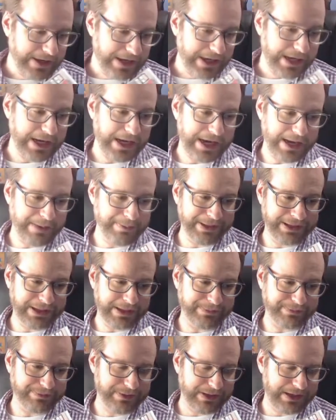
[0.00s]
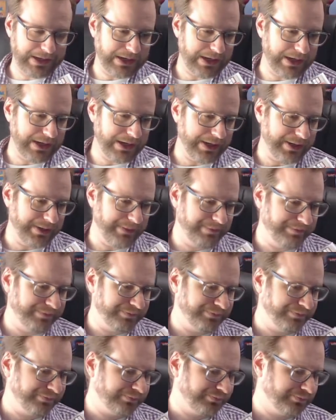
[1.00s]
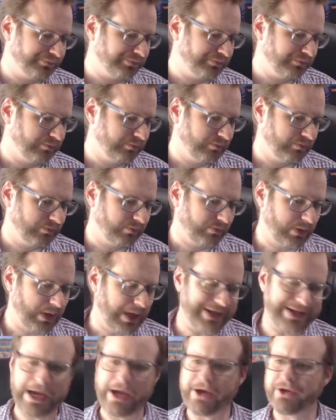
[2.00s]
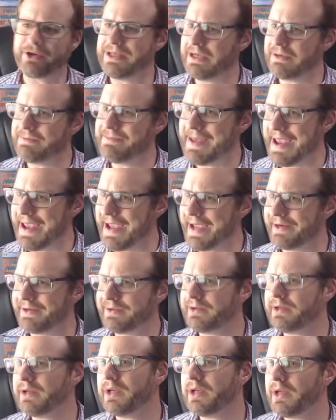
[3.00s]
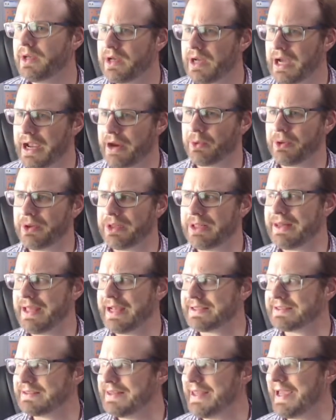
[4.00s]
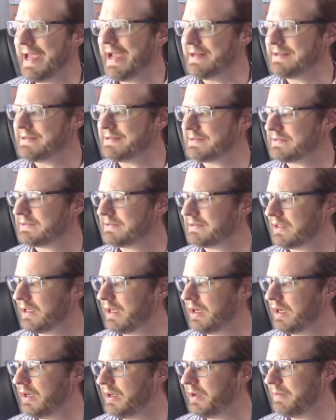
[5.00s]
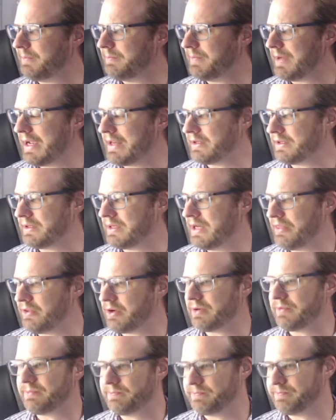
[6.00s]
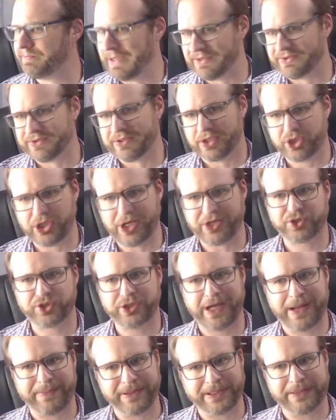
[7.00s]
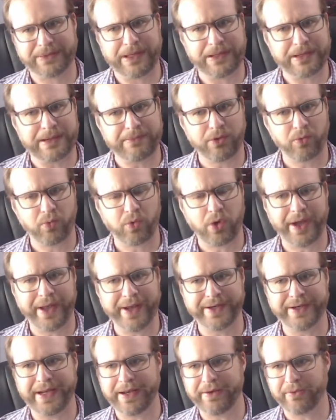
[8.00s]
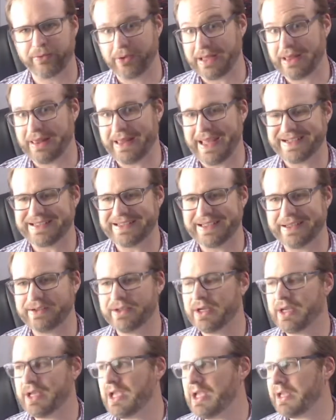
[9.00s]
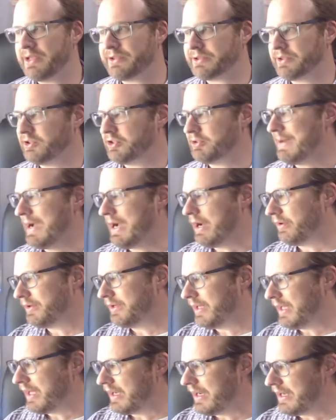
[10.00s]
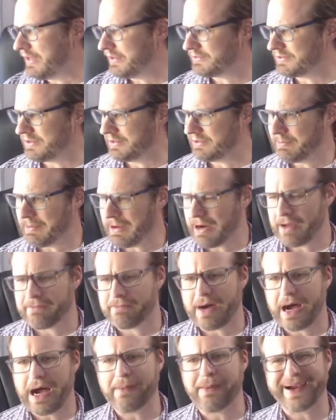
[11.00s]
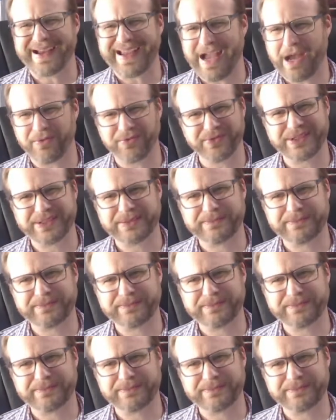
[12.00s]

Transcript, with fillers: Uh, I pick up um, a calculated man. I really liked that. Um, I, another big suggestion. I picked up that number one and really liked it. So it's about uh, it's, it's, about a mob accountant.